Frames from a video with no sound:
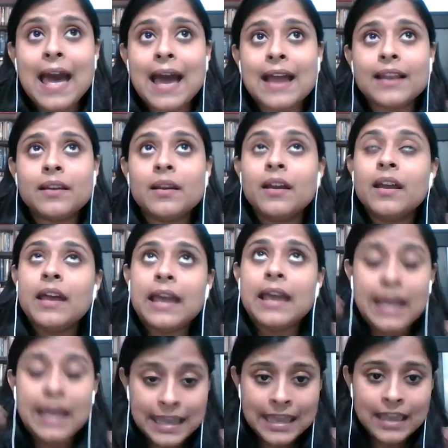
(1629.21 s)
And
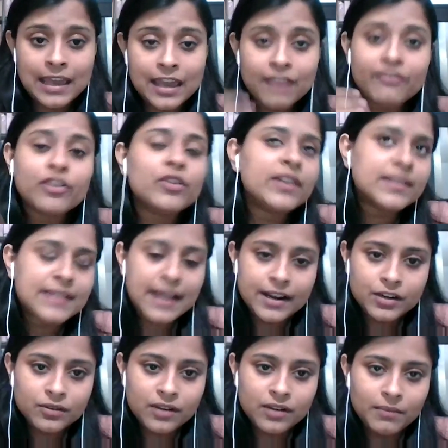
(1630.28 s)
if you
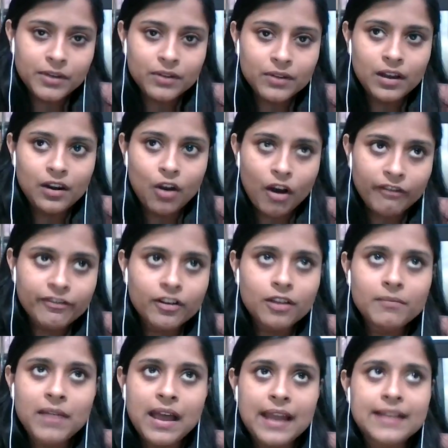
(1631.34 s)
decide to come to a law
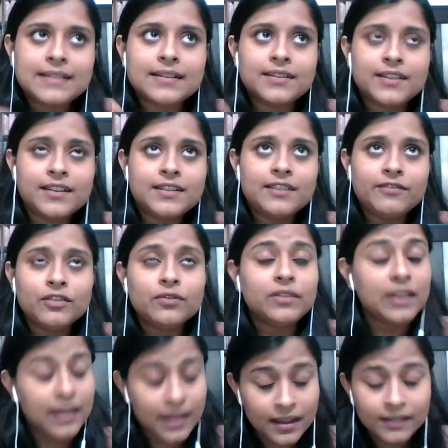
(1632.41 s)
firm, I'd suggest if you
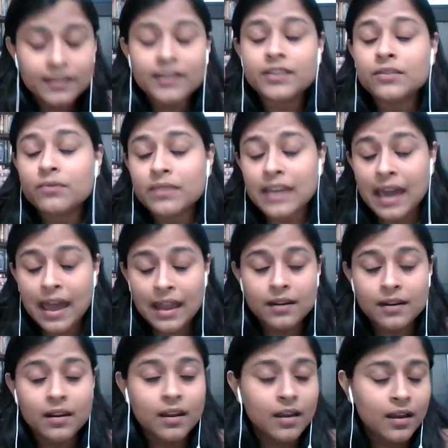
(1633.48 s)
think that you
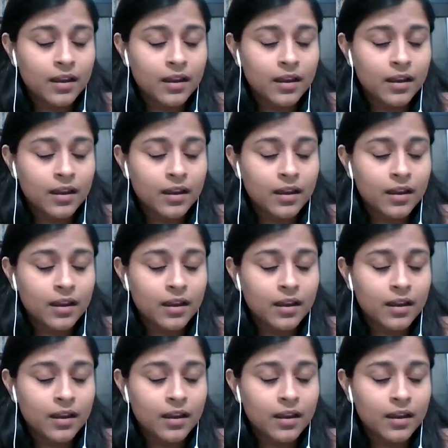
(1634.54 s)
can,